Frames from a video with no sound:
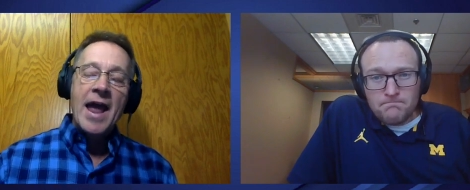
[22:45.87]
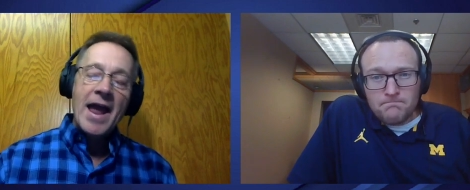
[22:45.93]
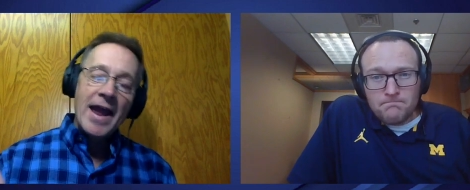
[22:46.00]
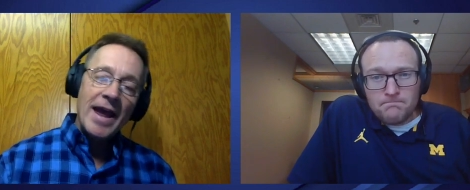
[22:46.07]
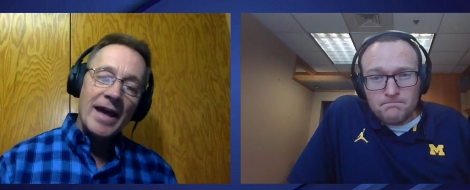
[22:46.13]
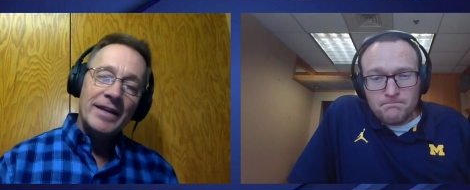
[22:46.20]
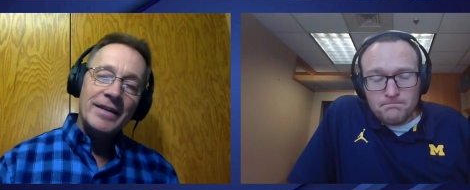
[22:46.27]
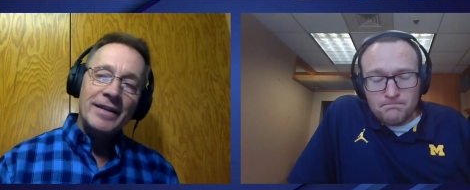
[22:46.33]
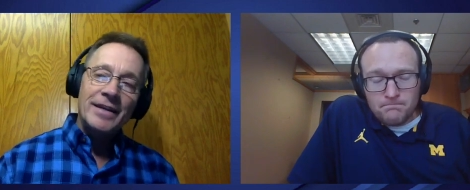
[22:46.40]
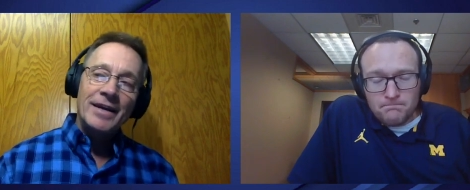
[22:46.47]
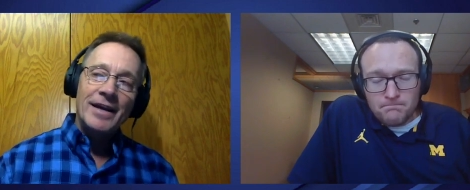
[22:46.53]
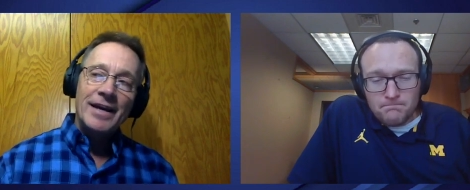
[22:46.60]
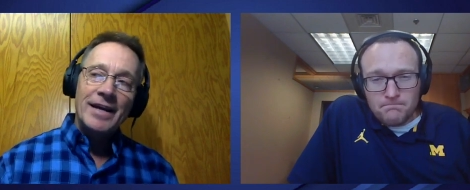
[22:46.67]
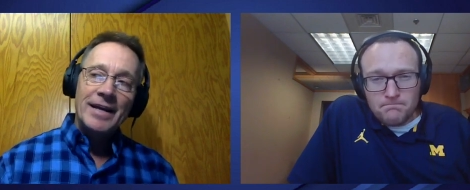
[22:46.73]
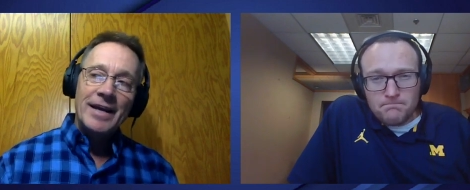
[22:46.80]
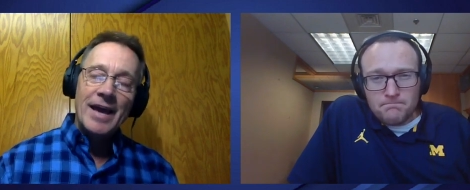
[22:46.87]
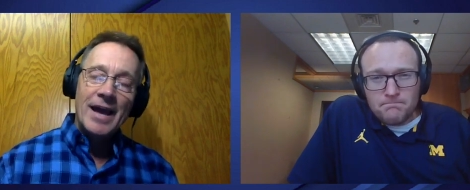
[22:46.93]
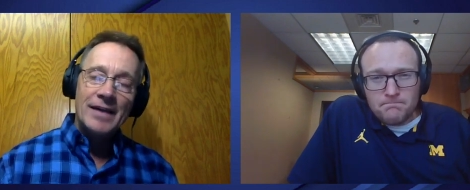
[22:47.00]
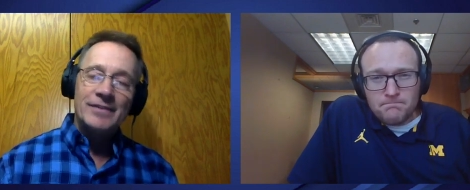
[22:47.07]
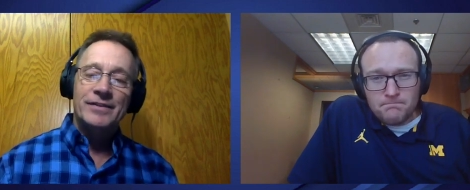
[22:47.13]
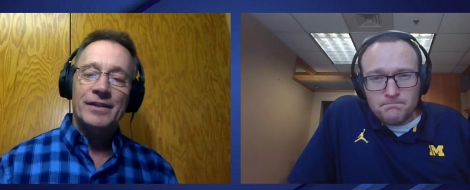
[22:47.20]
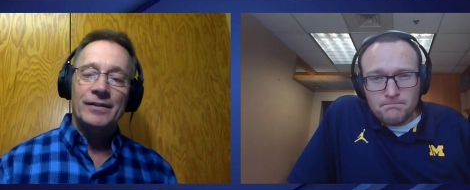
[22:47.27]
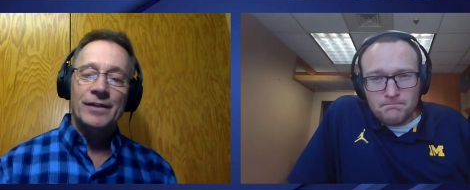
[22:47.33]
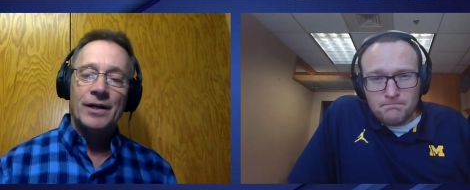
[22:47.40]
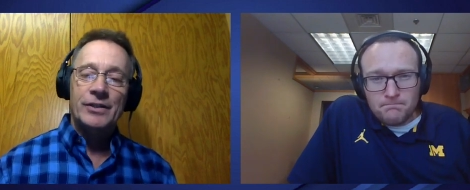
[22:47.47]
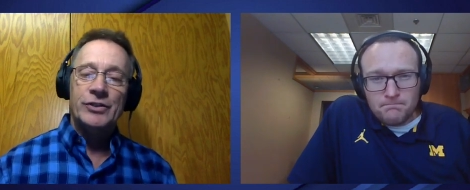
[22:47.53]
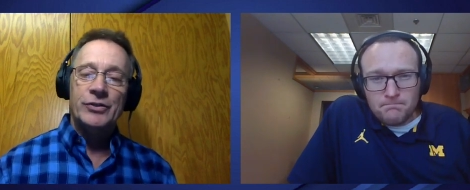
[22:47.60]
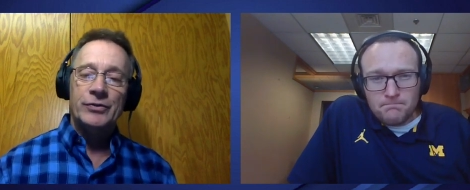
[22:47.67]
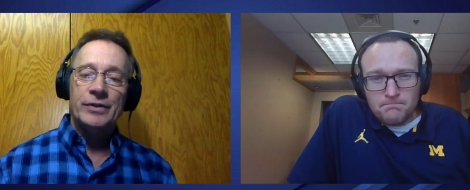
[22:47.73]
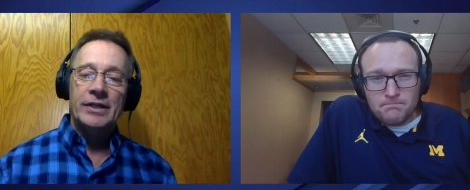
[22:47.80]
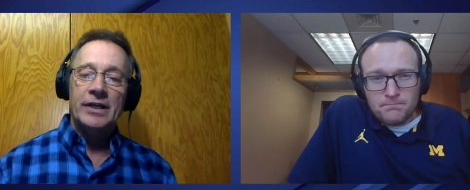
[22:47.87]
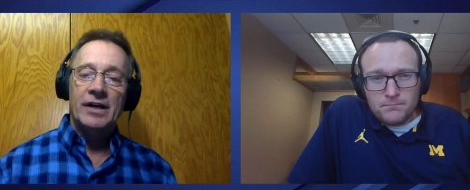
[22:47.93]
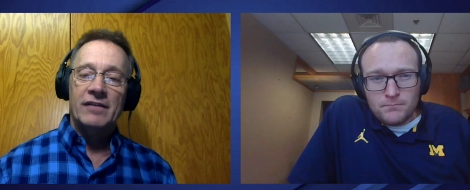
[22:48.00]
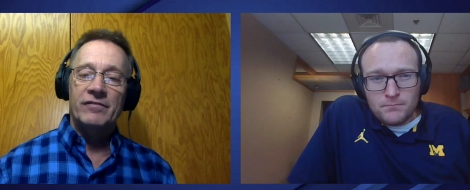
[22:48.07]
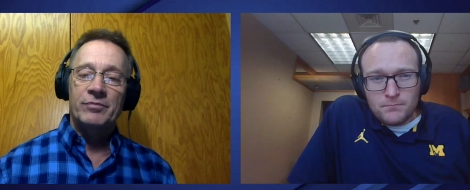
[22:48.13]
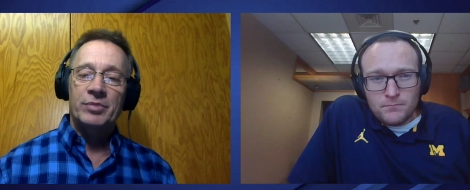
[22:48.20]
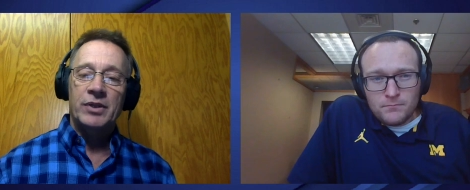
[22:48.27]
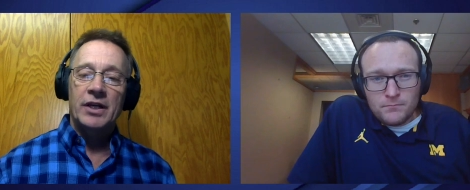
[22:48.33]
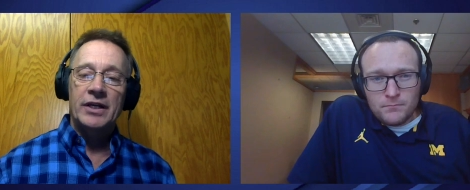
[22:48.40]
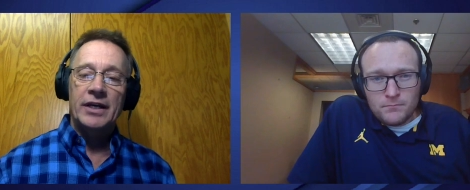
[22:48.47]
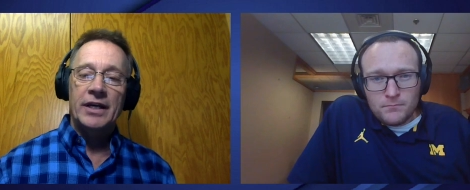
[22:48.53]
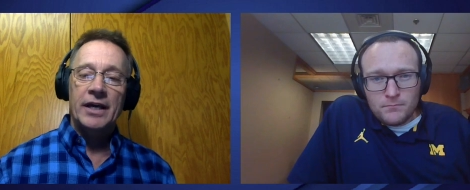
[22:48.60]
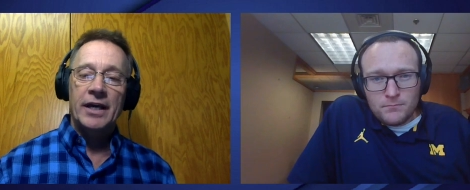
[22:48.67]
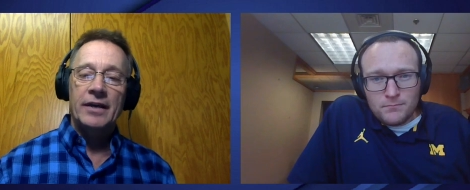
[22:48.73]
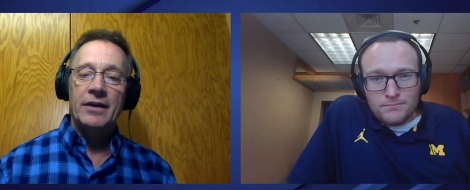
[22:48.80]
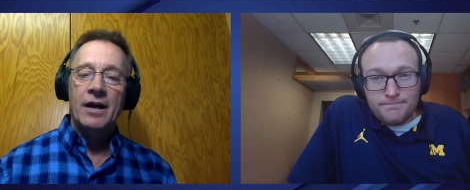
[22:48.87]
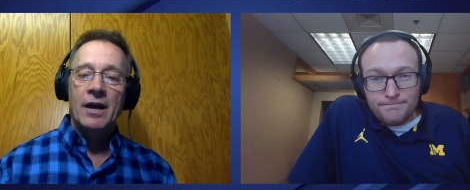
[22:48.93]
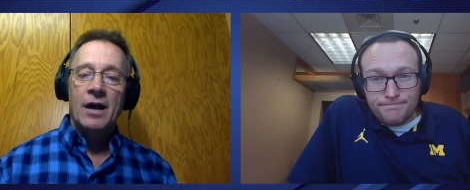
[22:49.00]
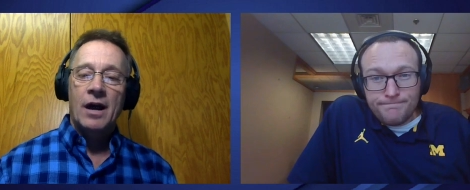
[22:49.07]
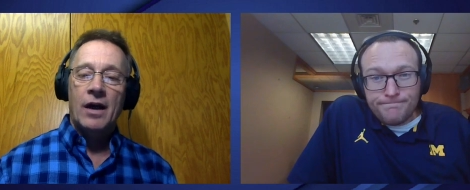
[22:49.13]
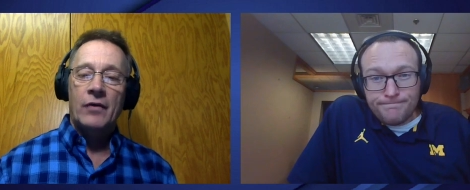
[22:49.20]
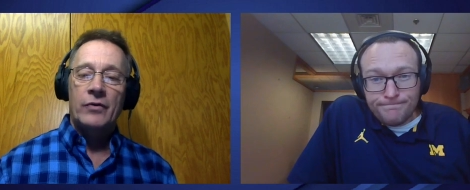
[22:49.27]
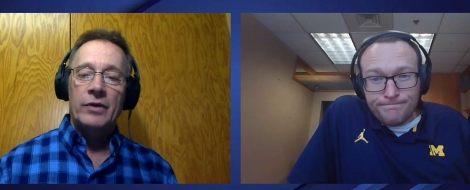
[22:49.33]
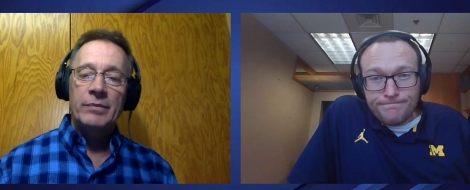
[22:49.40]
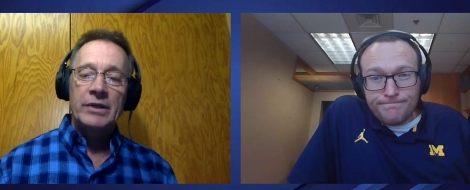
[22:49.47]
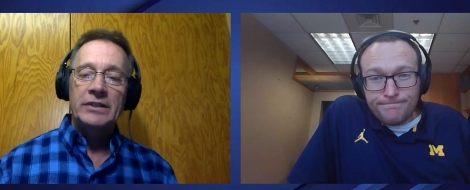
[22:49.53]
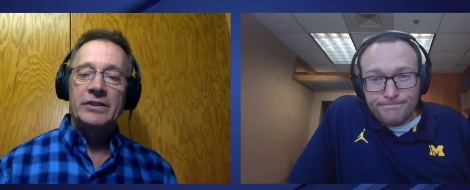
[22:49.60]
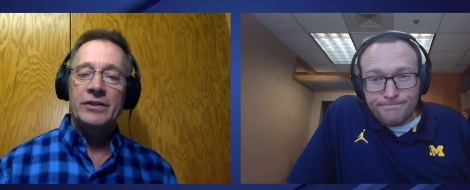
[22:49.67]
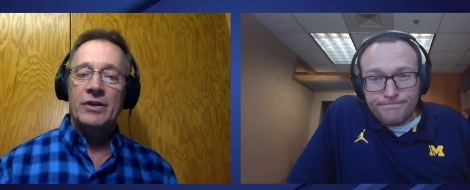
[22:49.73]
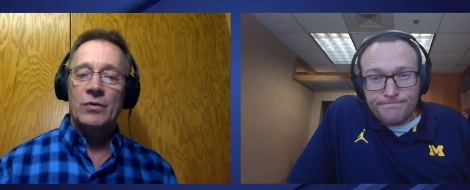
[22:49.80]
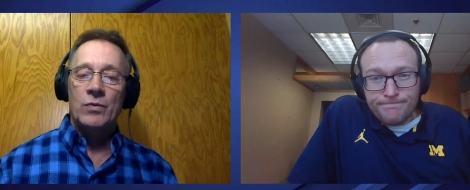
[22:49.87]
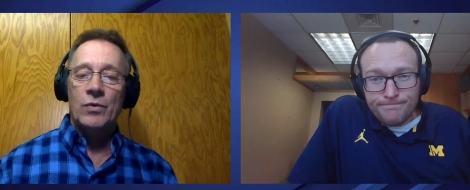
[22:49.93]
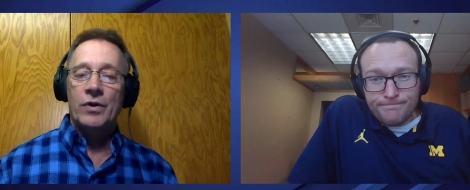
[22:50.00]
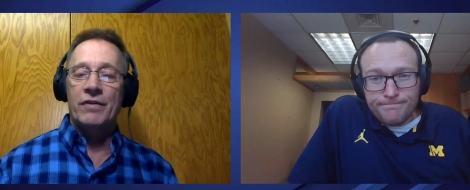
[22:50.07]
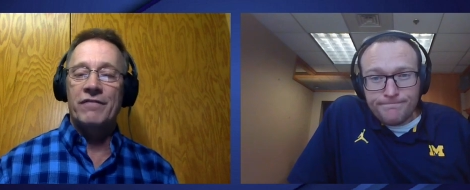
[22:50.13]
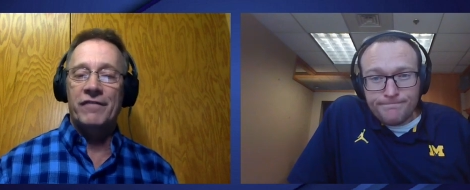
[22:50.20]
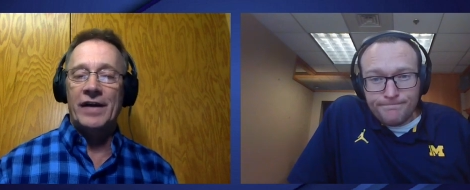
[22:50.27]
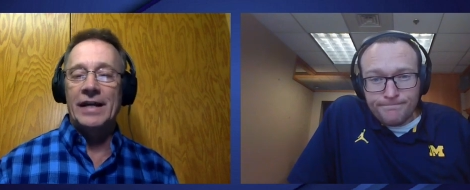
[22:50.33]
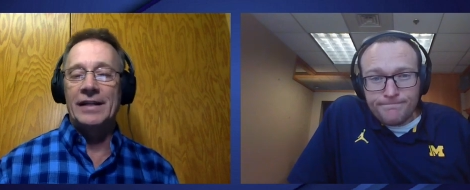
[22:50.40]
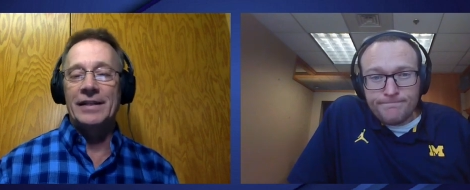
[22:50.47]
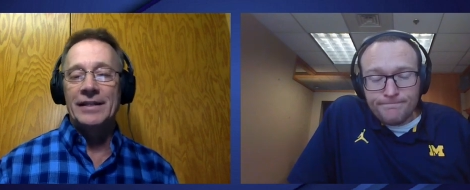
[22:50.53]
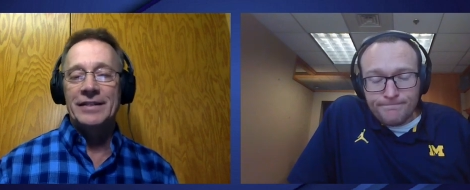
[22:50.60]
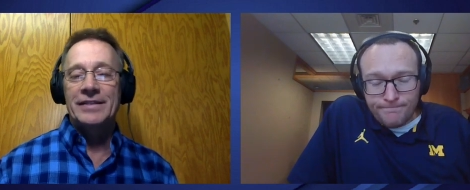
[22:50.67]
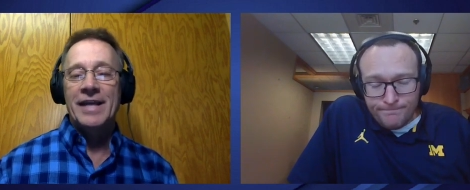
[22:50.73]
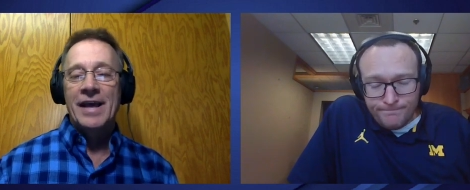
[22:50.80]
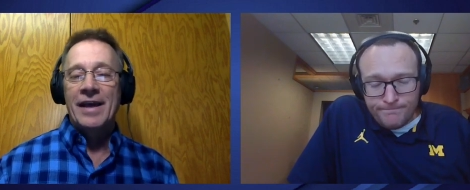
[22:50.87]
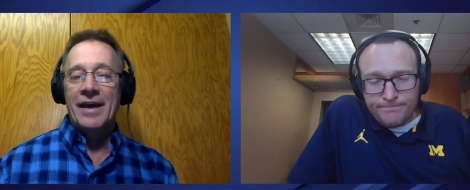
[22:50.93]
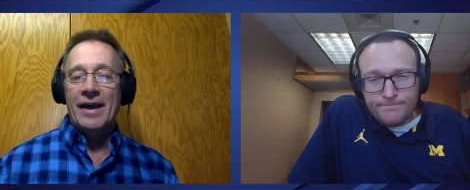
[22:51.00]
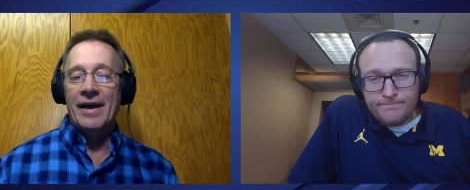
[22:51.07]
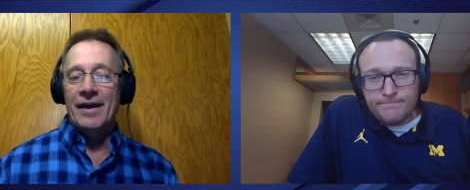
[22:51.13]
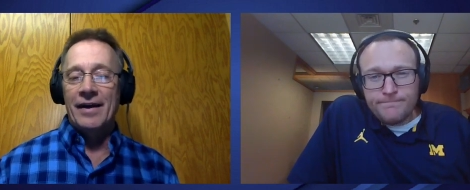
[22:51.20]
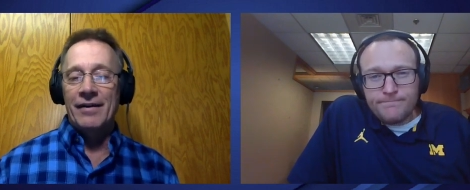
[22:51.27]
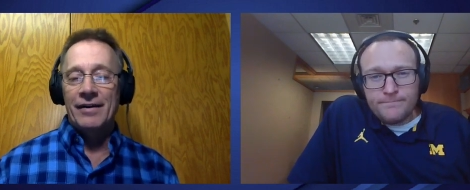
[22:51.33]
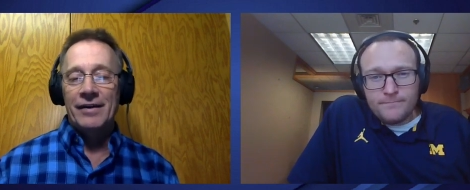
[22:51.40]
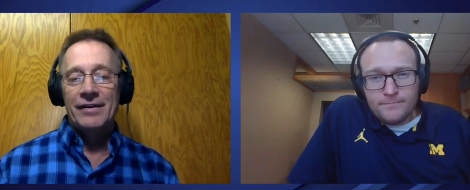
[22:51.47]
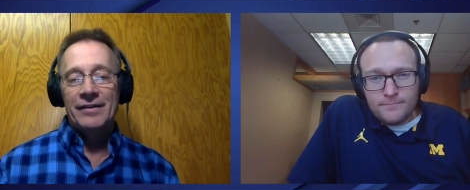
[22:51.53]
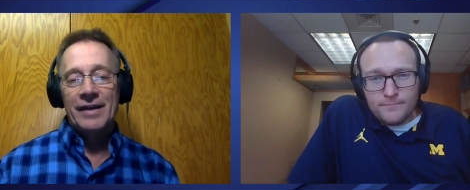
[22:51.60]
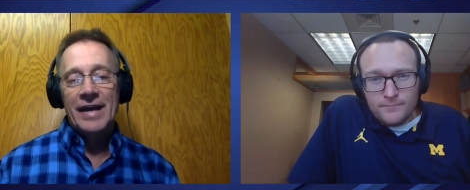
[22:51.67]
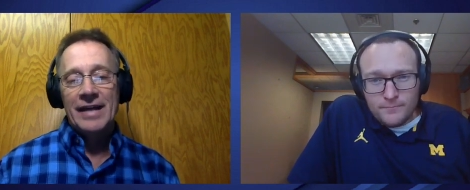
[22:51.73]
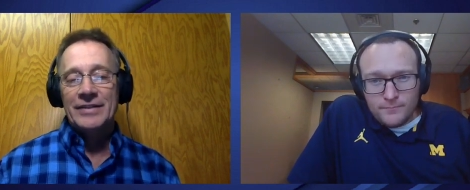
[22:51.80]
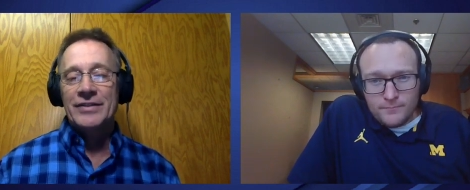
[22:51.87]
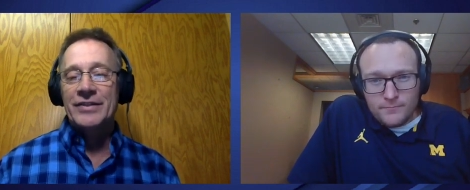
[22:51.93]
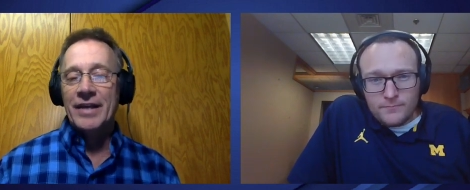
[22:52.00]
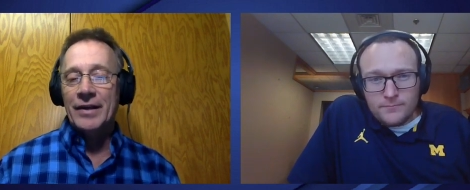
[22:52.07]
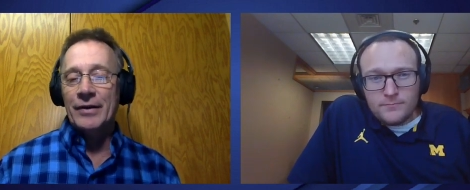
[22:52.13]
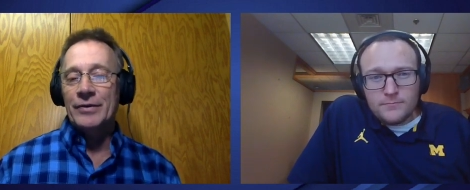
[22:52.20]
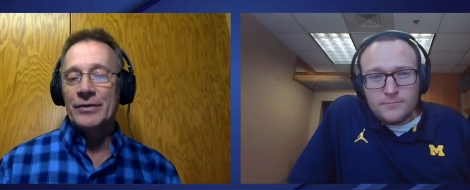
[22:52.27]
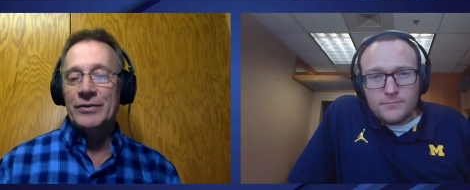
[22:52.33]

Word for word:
Speaker 1: And he has the luxury of plugging in a Remington Award finalist uh, at center.